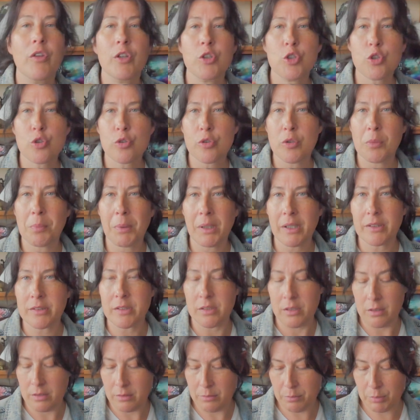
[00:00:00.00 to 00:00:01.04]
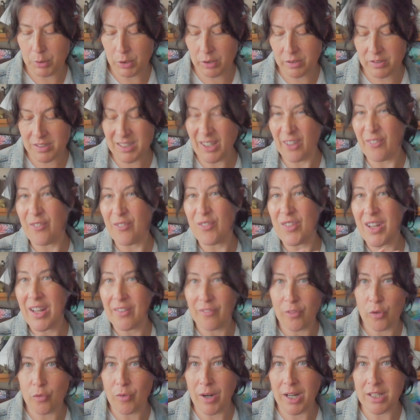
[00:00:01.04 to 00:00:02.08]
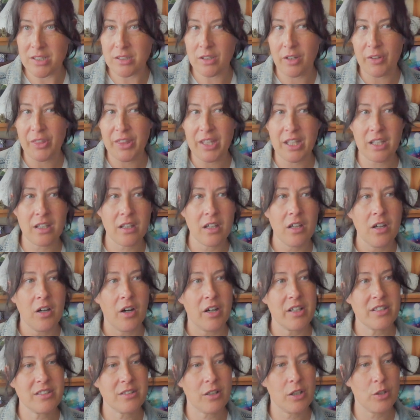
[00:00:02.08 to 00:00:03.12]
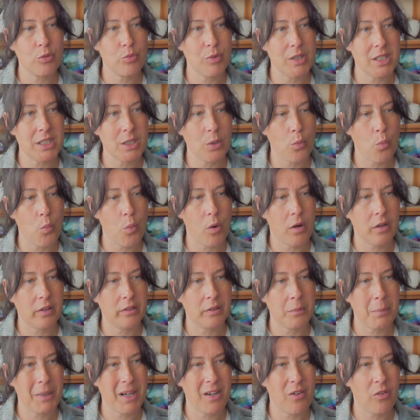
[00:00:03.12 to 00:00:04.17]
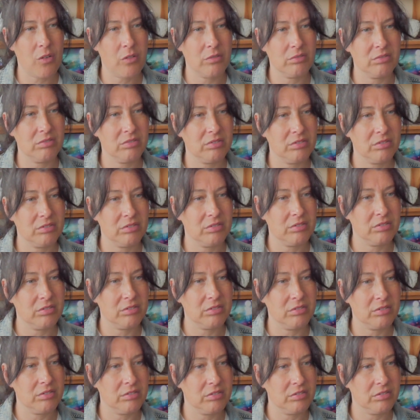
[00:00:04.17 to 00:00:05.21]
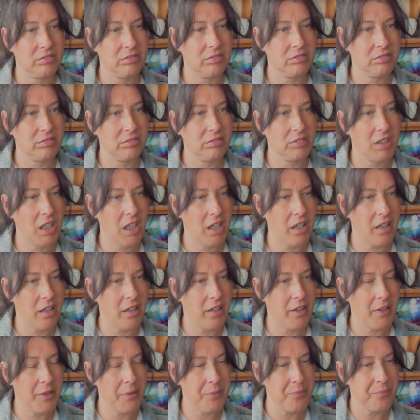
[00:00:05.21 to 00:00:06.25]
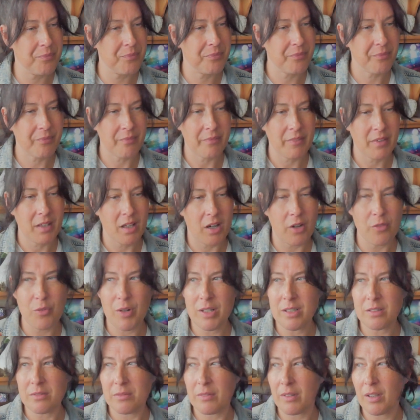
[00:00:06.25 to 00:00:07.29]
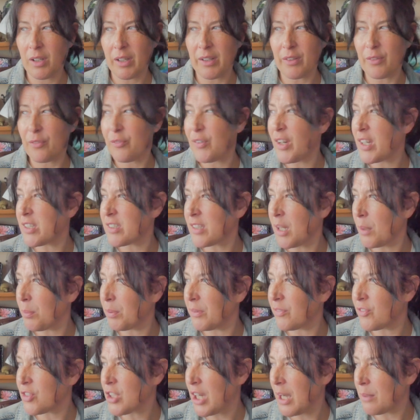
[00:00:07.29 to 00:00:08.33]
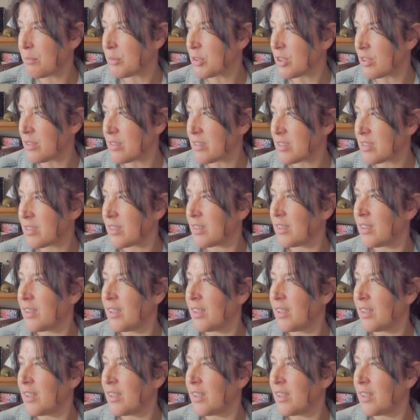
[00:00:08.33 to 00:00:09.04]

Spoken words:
the True Blood books I've never read. I think I started reading one about, I read like the first couple of chapters